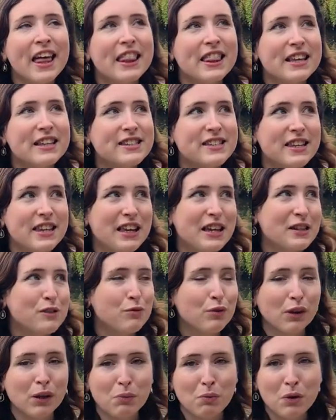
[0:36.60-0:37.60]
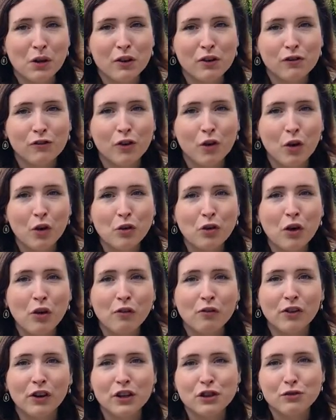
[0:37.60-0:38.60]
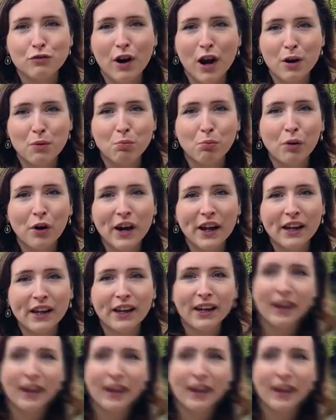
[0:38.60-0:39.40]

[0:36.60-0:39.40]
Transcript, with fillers: The city is really beautiful, known for its red brick.